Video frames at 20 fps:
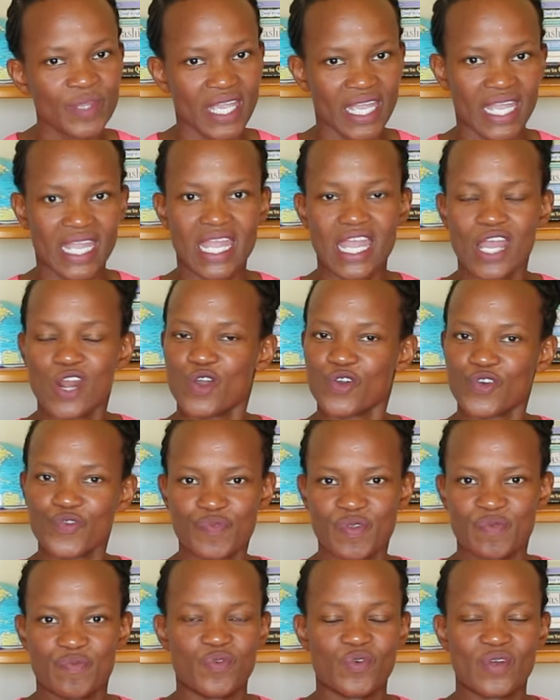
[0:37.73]
A lot of
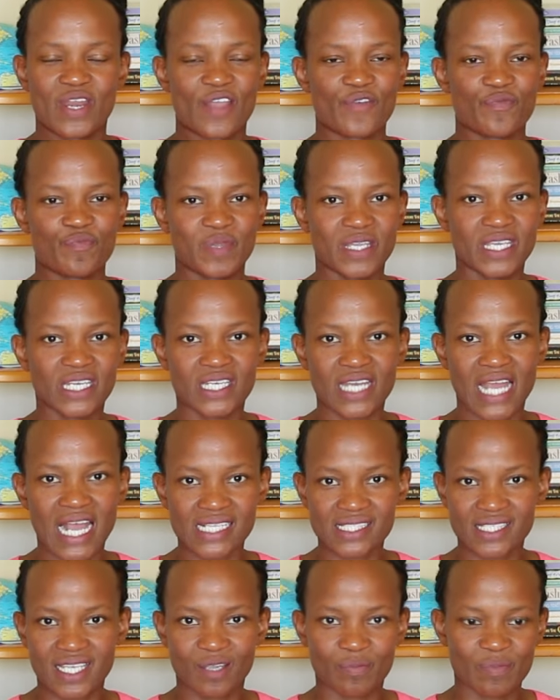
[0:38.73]
people have been
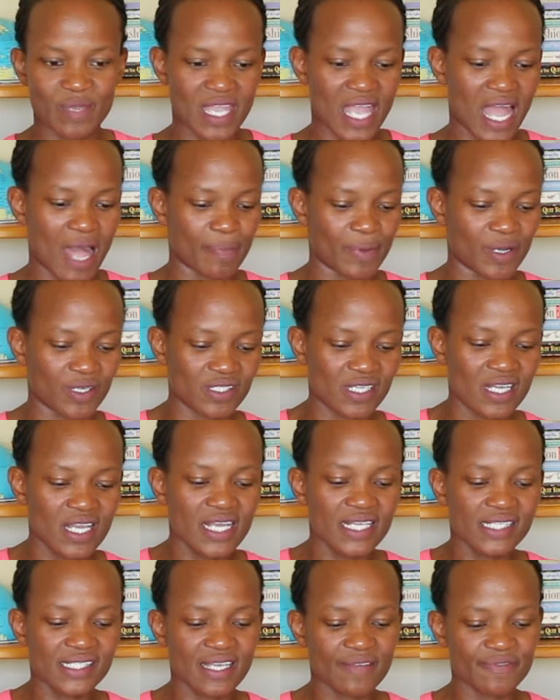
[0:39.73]
asking me about
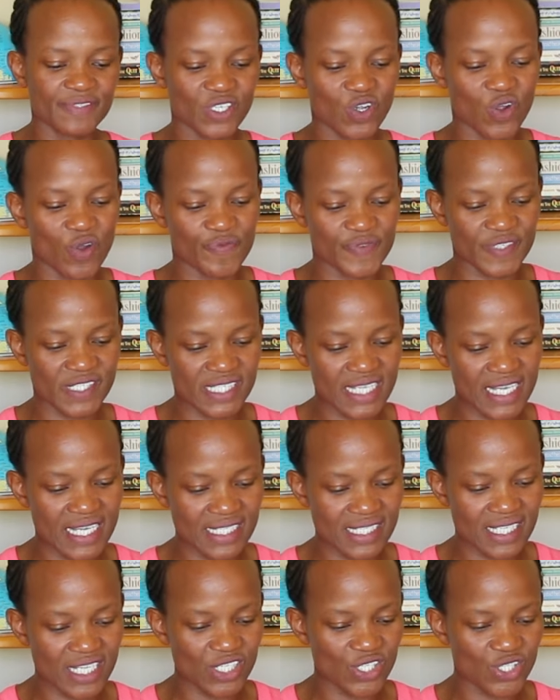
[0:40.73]
safety
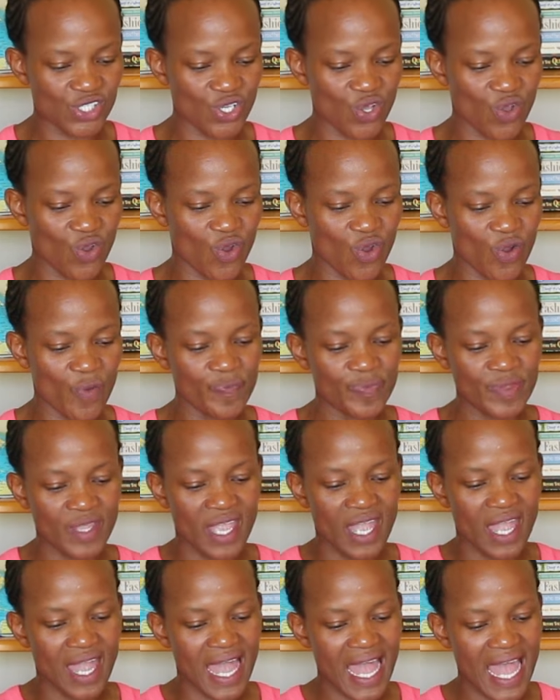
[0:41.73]
officers. So
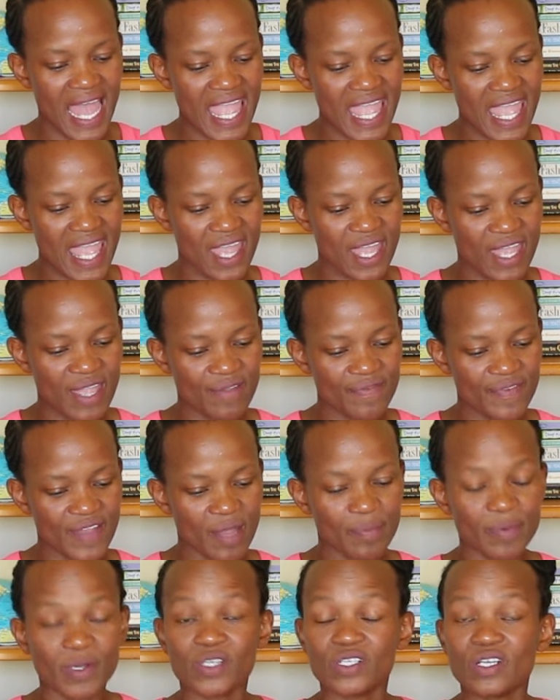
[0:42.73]
I have
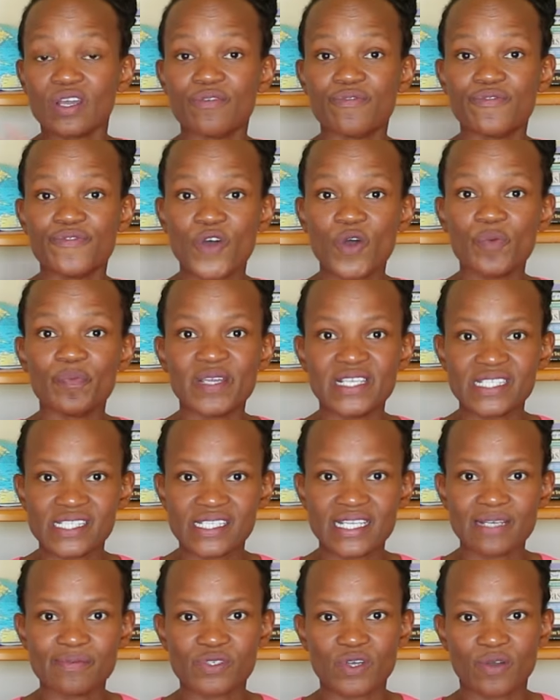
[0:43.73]
about 4
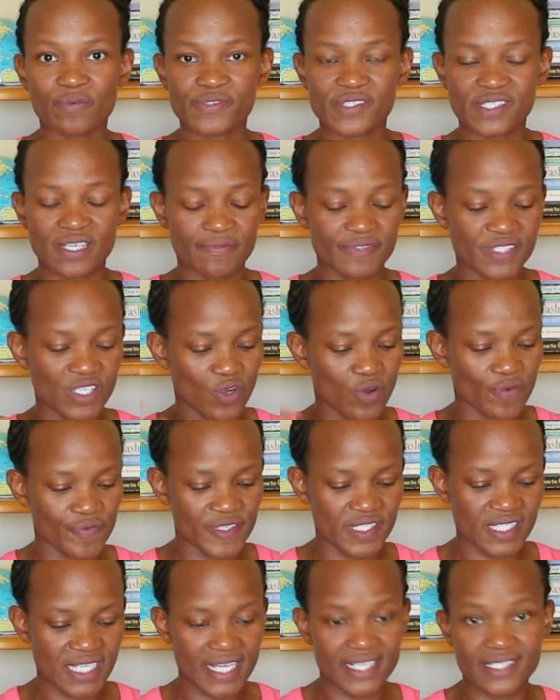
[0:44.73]
payslips of safety
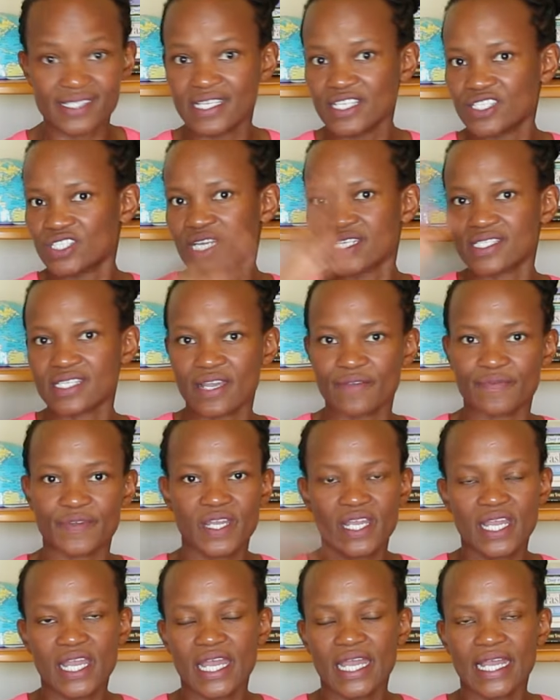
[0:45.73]
officers. They just have
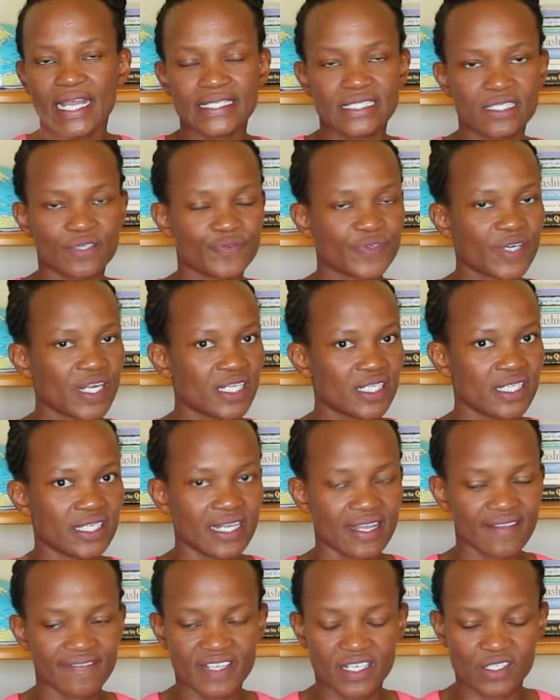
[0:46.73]
different
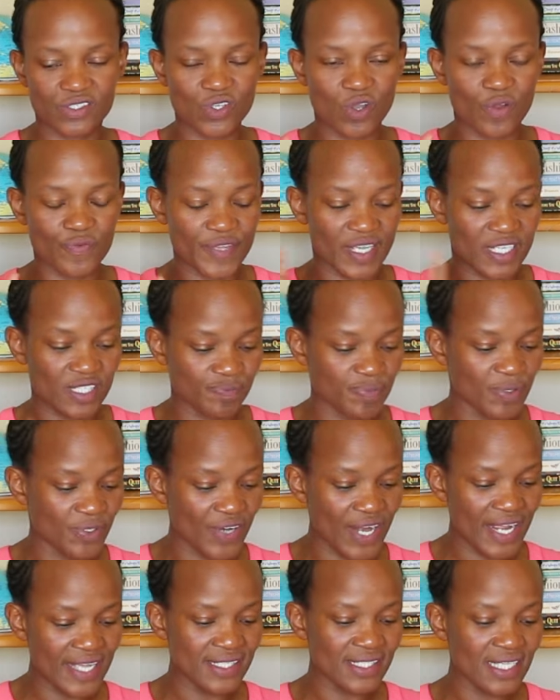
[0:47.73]
levels of
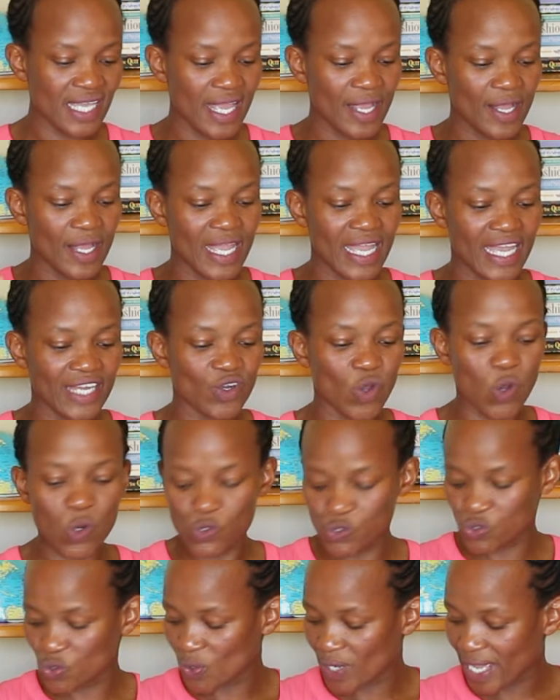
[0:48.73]
experience and
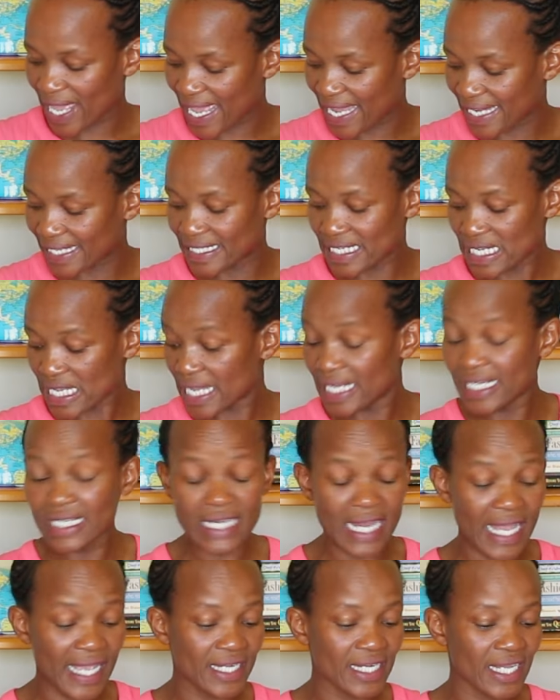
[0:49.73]
also an
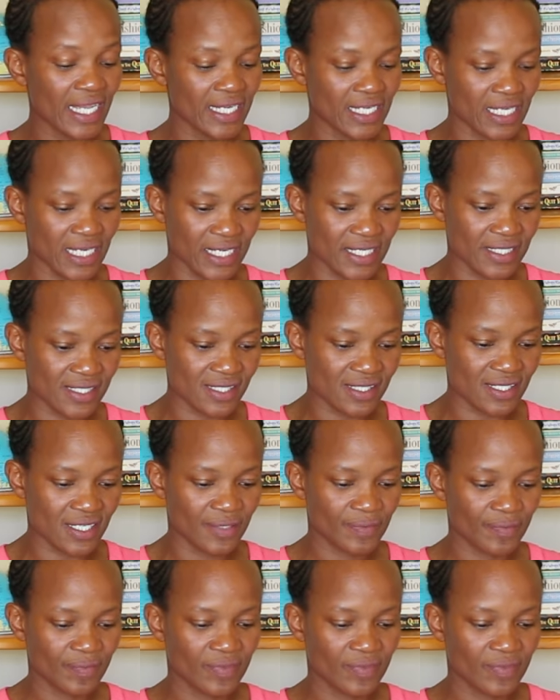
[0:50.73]
inline analyst.